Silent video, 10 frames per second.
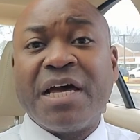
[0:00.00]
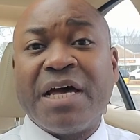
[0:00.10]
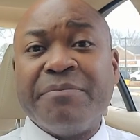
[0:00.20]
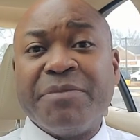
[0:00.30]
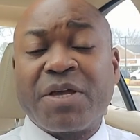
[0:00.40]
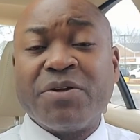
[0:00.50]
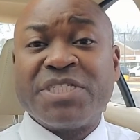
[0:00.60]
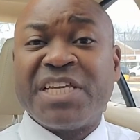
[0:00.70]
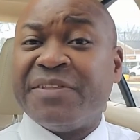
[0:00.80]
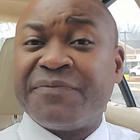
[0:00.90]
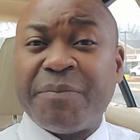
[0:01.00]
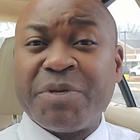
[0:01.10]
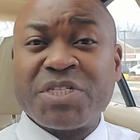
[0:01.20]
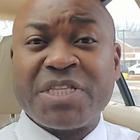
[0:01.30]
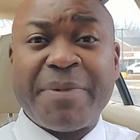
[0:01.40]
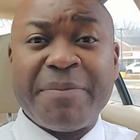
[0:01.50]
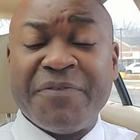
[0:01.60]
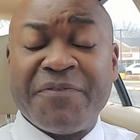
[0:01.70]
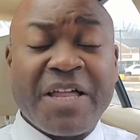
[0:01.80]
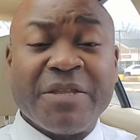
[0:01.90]
They contain information that might be
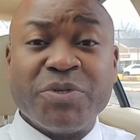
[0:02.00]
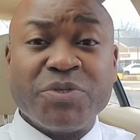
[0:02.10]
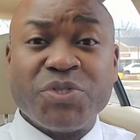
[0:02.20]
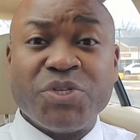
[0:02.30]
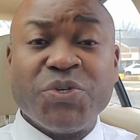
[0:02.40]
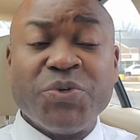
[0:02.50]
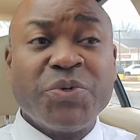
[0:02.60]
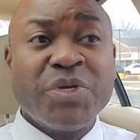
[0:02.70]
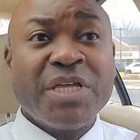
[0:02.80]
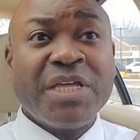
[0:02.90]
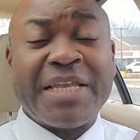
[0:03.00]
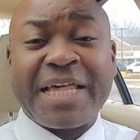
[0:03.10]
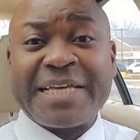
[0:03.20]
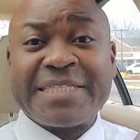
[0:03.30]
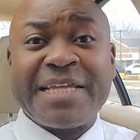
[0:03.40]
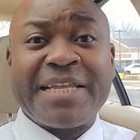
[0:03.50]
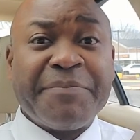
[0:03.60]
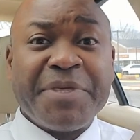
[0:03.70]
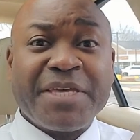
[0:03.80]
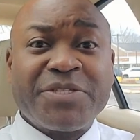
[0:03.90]
valuable to you. And like I said,
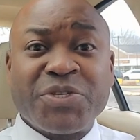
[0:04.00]
I'm here to